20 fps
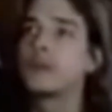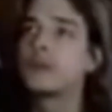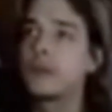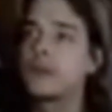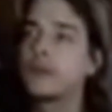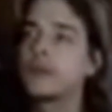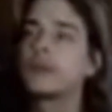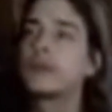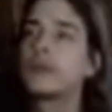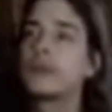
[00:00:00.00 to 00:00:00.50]

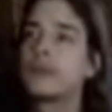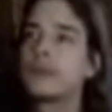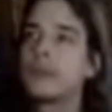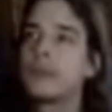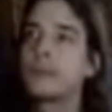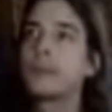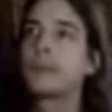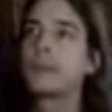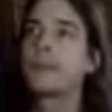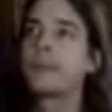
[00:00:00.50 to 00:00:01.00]

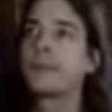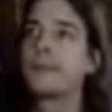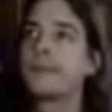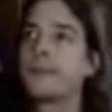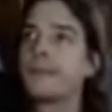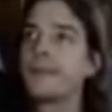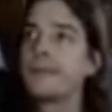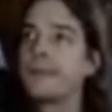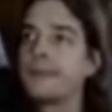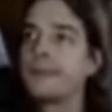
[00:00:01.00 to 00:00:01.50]

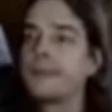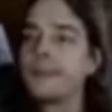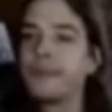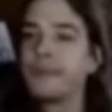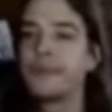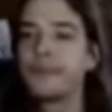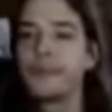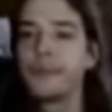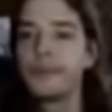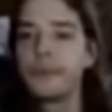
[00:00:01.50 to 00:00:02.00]

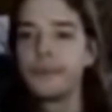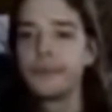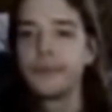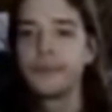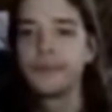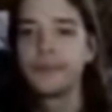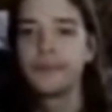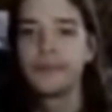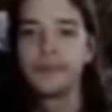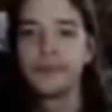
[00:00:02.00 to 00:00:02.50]

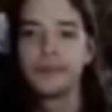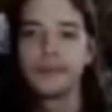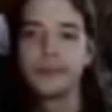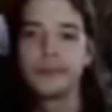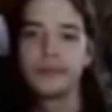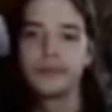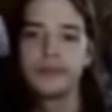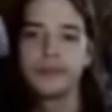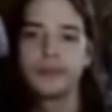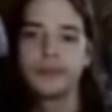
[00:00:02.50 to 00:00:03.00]

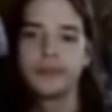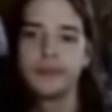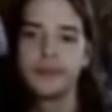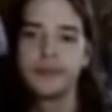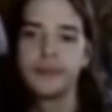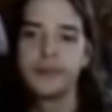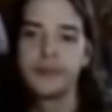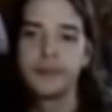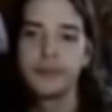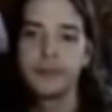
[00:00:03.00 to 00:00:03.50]
This person isn't speaking.